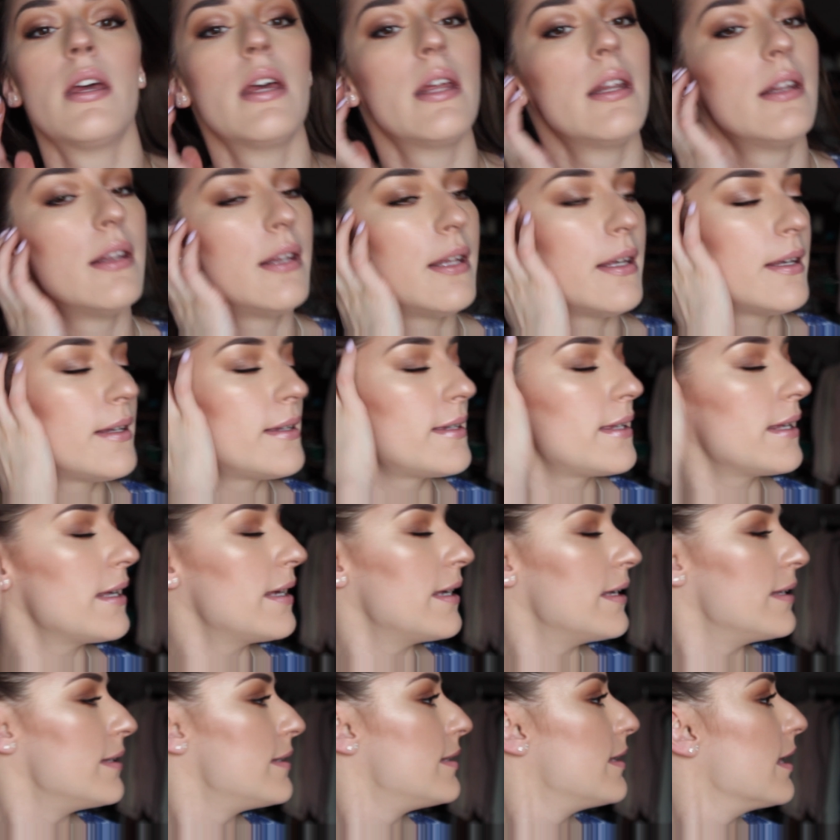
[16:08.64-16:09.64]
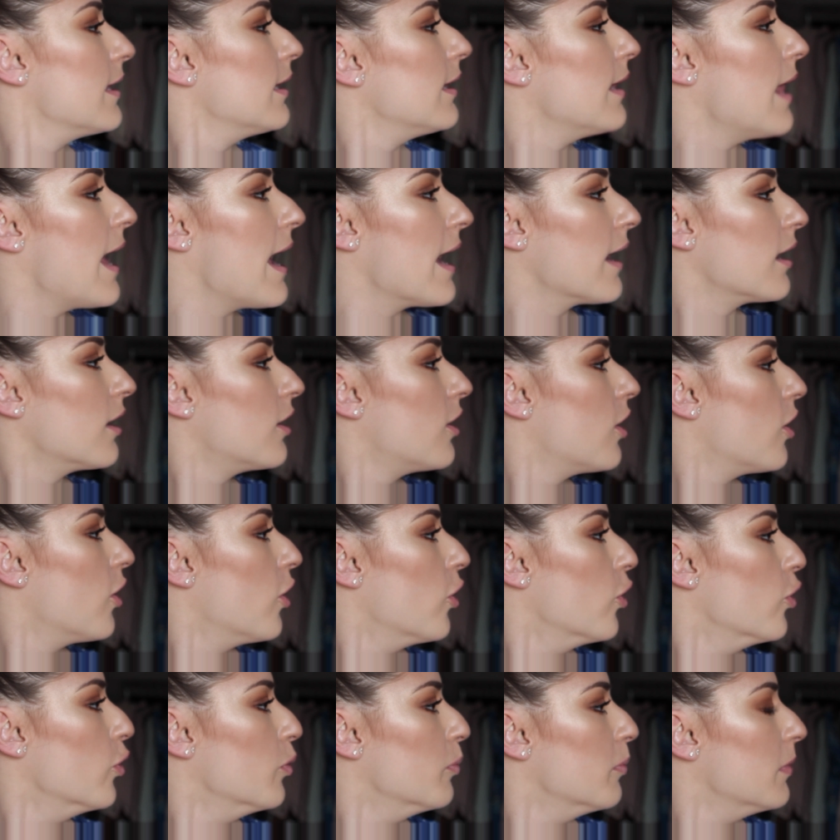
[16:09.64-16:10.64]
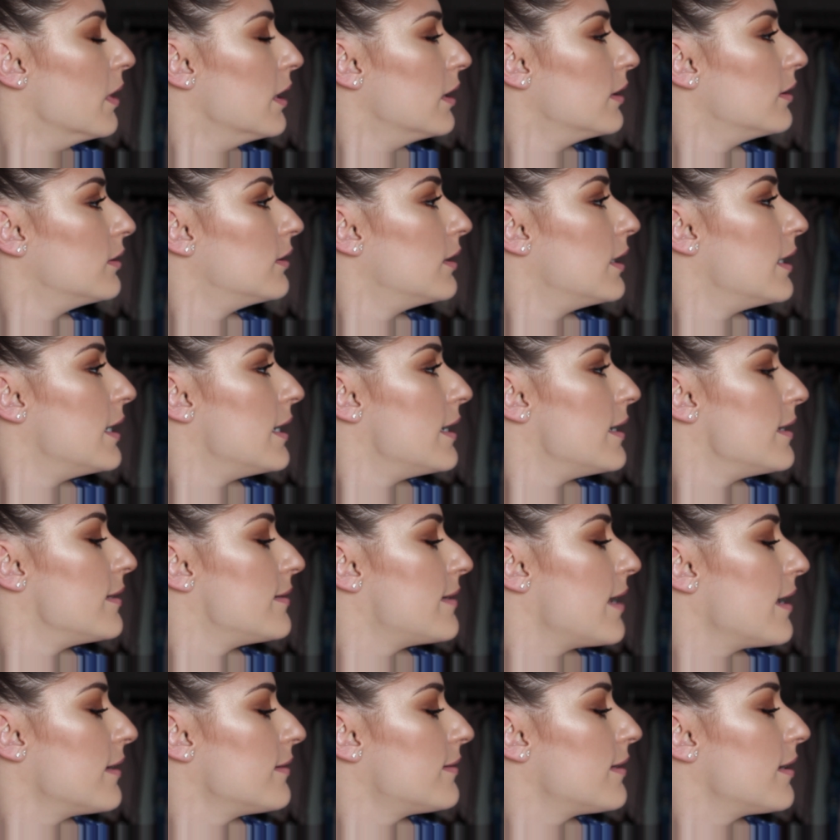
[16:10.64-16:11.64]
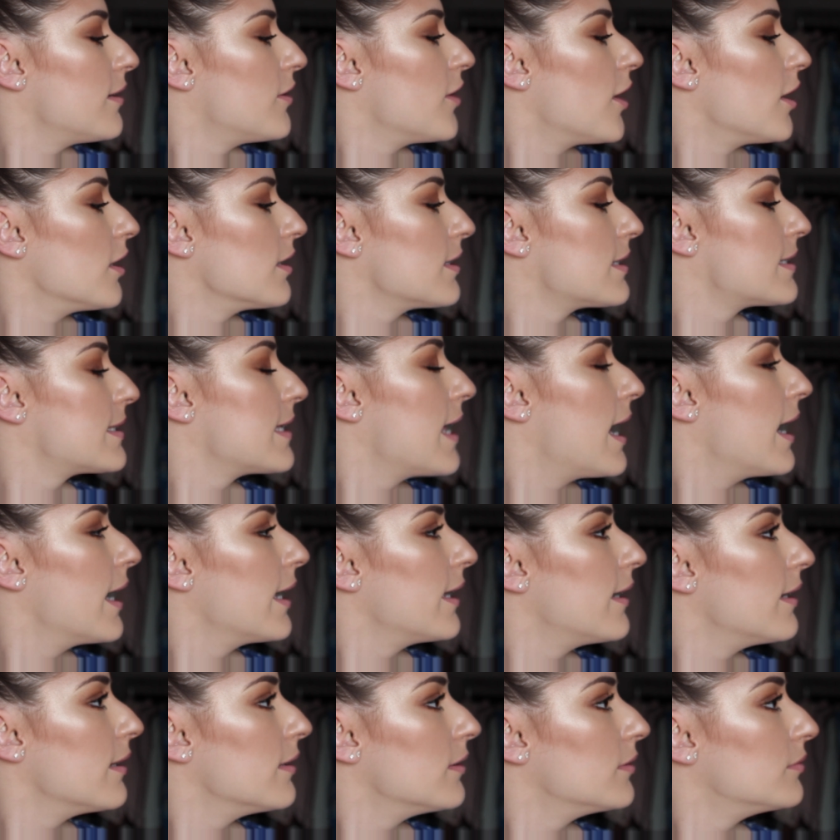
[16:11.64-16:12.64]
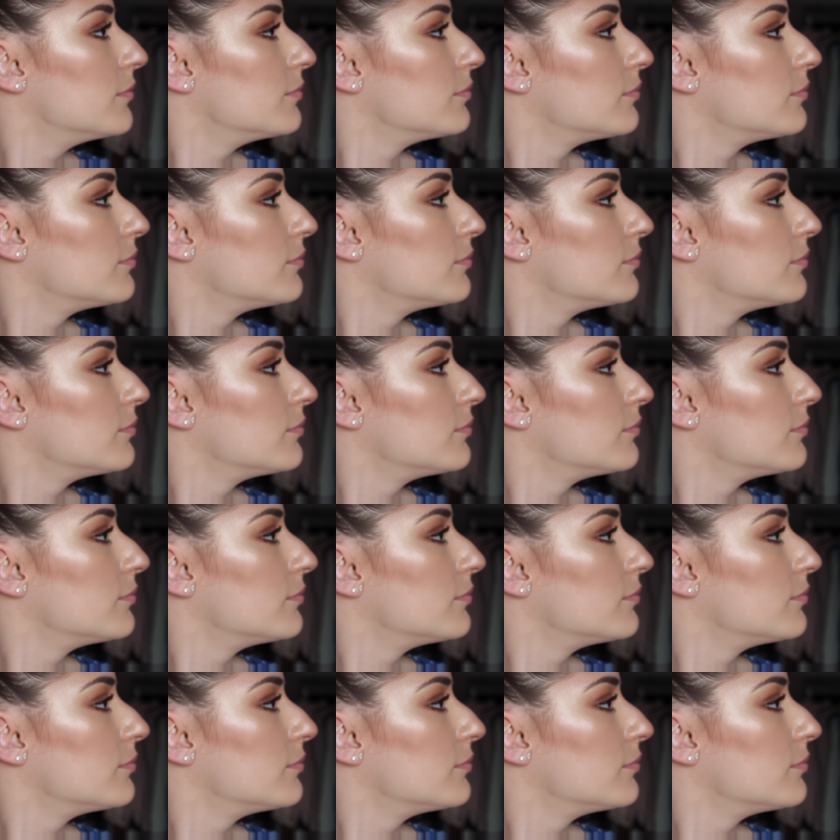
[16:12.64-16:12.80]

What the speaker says: And this is the Lancôme Teint Idole side.